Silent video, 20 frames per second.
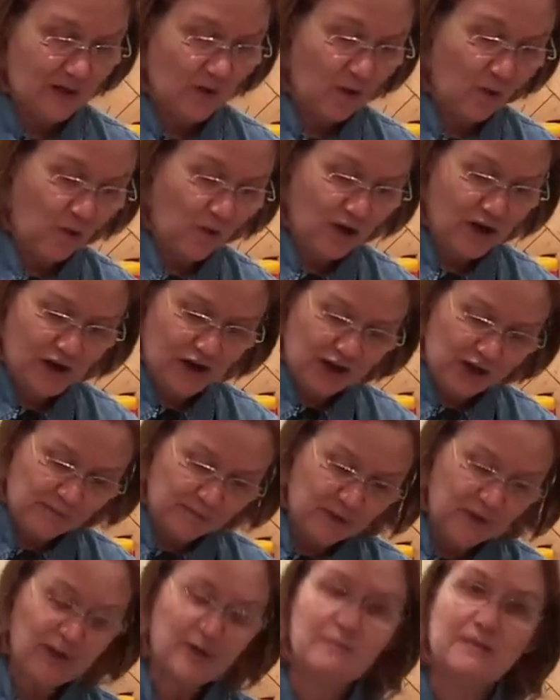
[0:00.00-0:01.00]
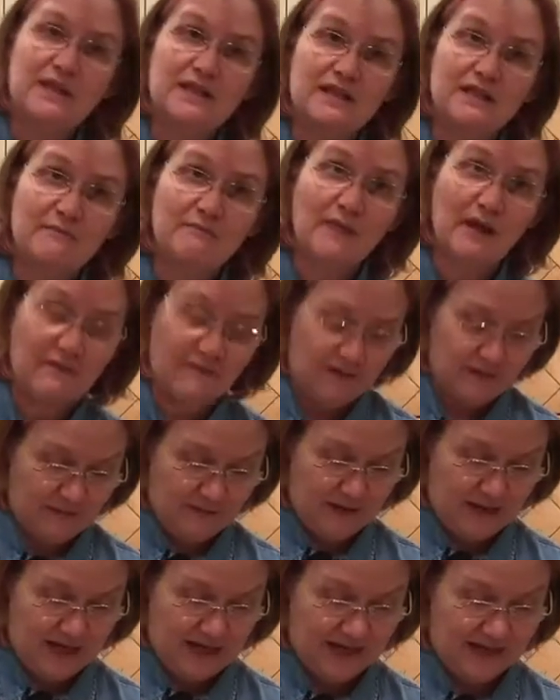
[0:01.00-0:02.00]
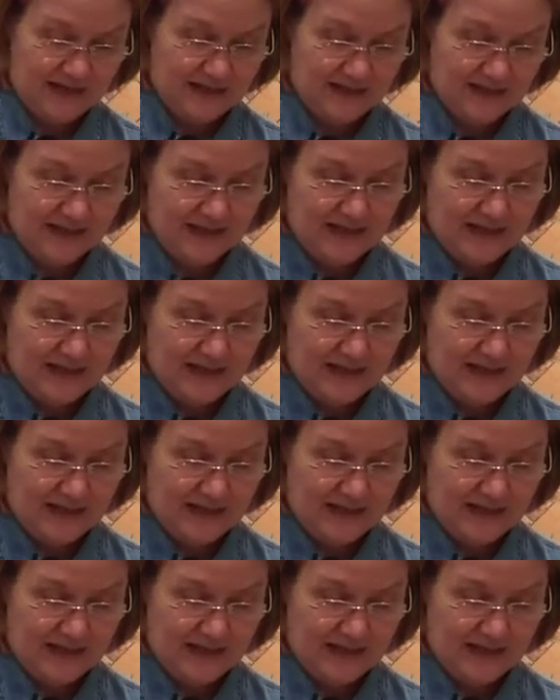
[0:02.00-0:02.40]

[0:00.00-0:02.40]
or you can put them into muffin pans.